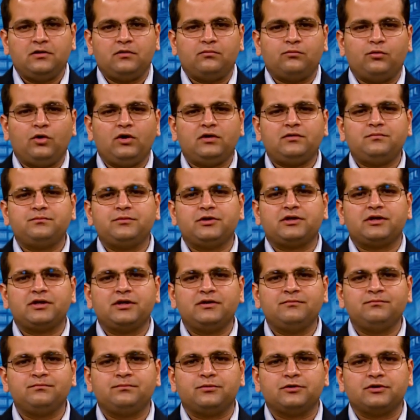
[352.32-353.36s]
What
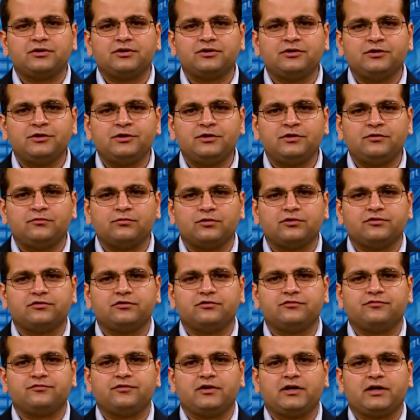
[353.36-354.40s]
became pertinent was
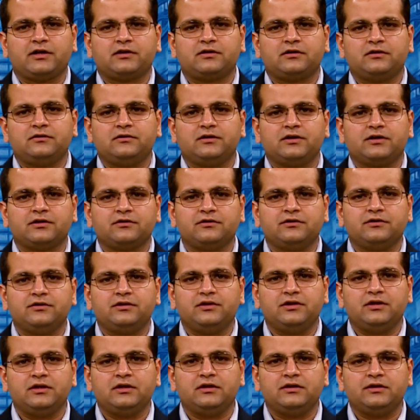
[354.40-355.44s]
the fact that a
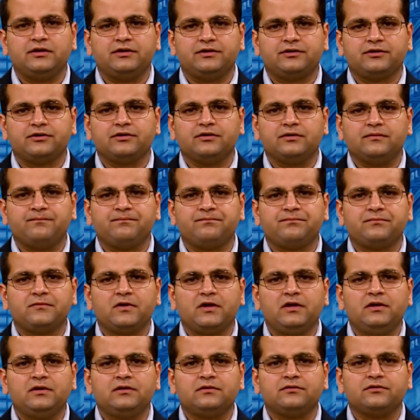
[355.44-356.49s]
day later,
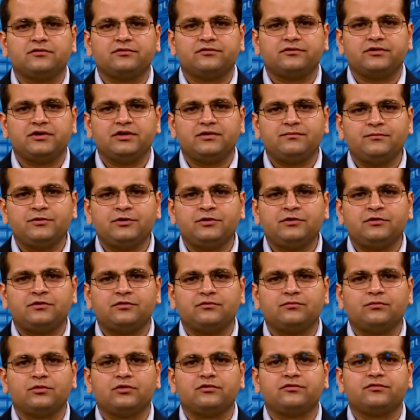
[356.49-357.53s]
the statement
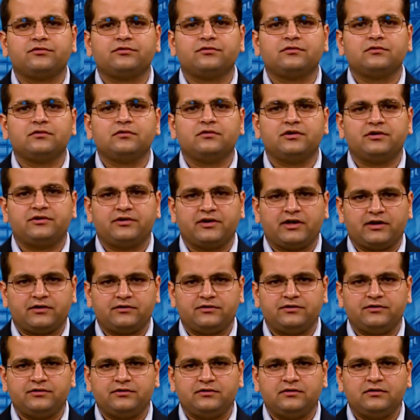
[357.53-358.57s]
was
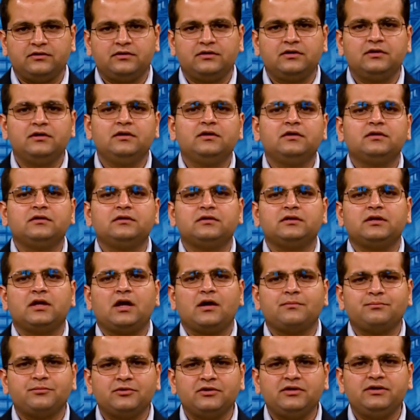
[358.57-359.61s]
retracted. The
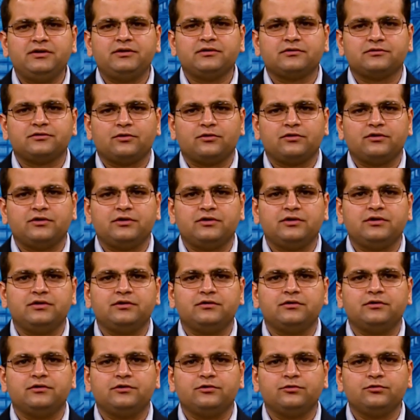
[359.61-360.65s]
appellate authority
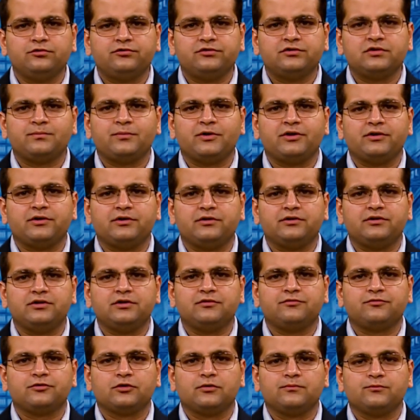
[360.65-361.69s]
reduced the penalty
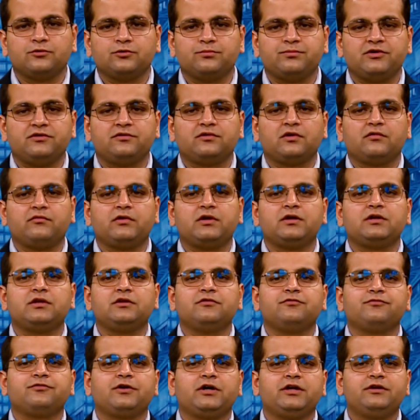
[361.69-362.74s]
from Rs
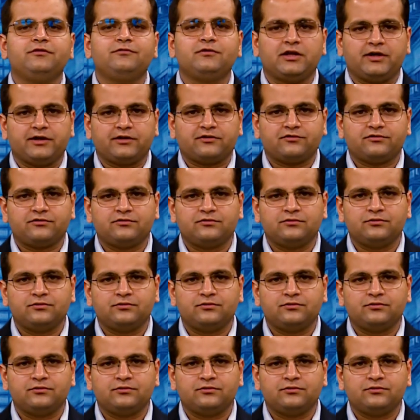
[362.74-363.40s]
75 lakhs